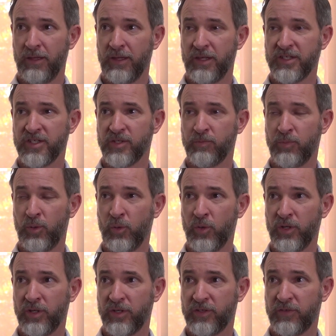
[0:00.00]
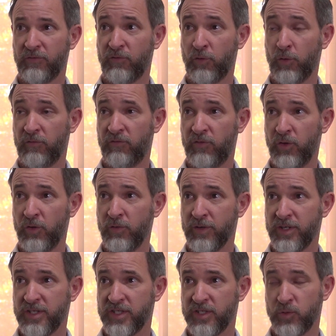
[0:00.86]
It's important for a few
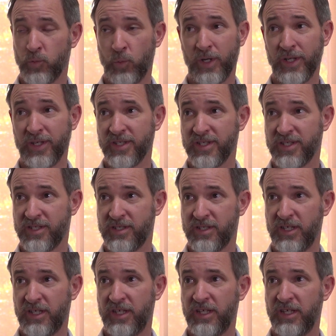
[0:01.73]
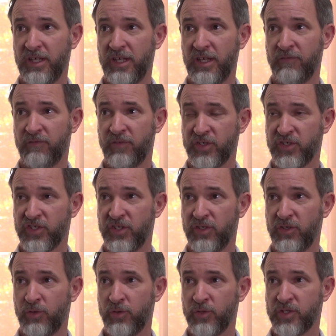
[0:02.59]
reasons. One is the
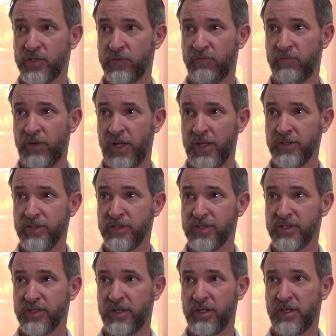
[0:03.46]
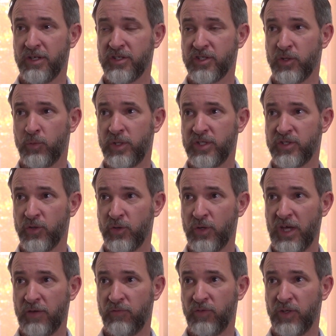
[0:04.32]
efficient use of funds. So we do
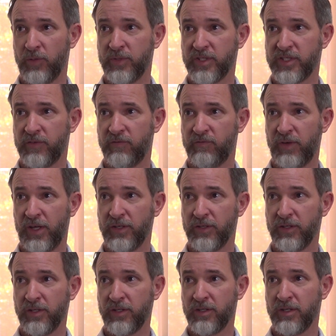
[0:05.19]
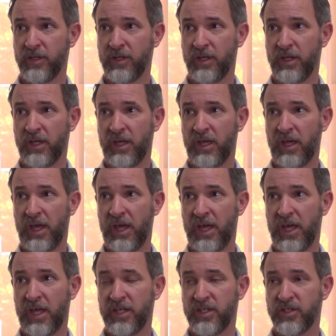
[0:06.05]
have limited funding
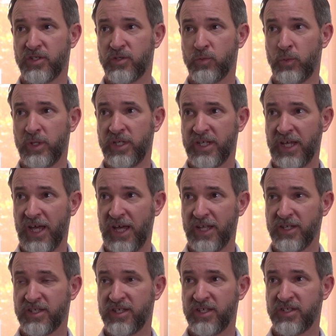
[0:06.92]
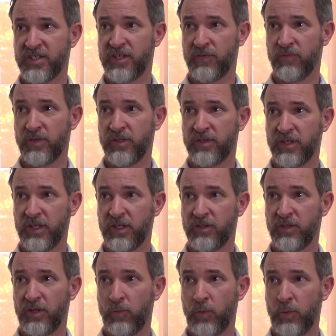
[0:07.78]
and we can't test everything
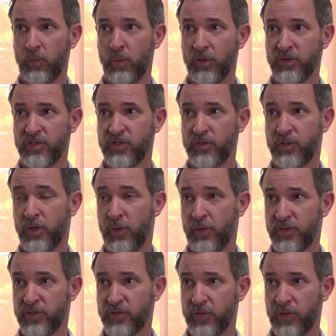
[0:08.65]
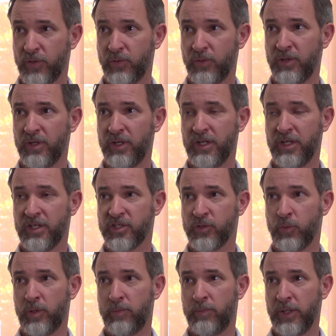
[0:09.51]
that we want to go and drill.
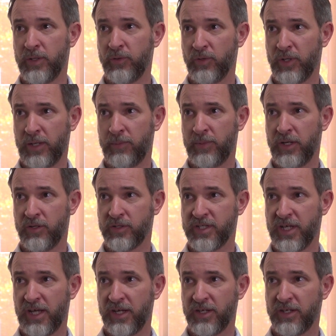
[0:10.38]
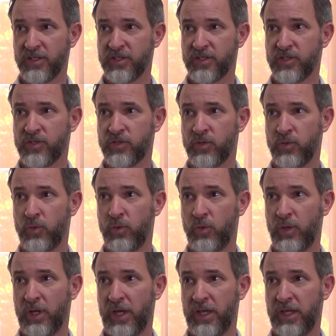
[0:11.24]
So we build up our targets
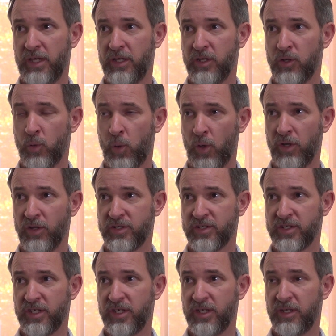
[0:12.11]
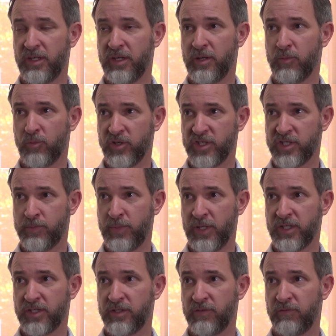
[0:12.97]
to a quality
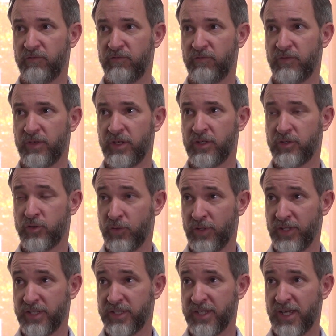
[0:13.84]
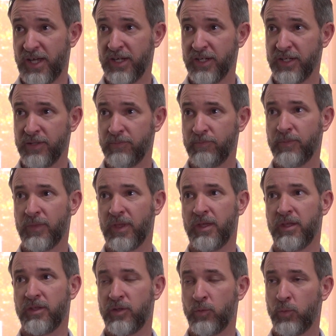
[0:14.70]
prospective drilling target,
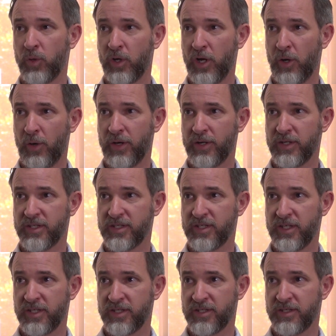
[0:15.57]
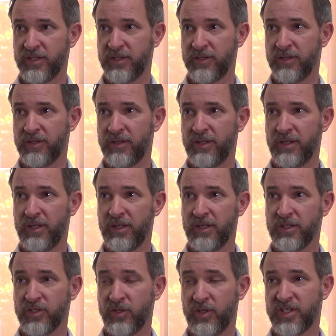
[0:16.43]
then we'll go out and test it.
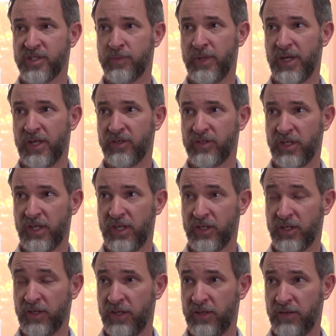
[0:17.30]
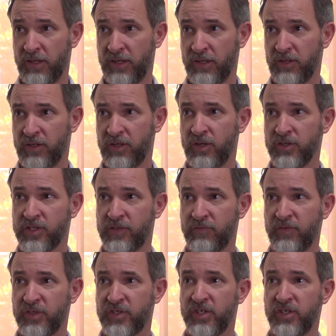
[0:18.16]
So it's about cost
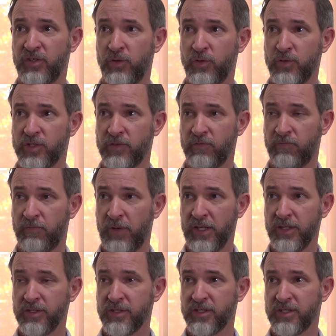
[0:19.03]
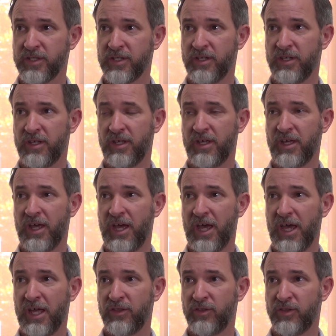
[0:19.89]
efficient use of funds
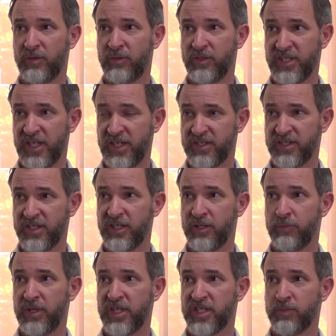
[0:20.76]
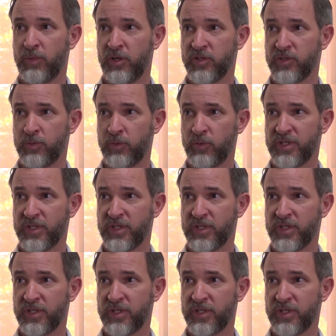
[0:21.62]
and testing the best possible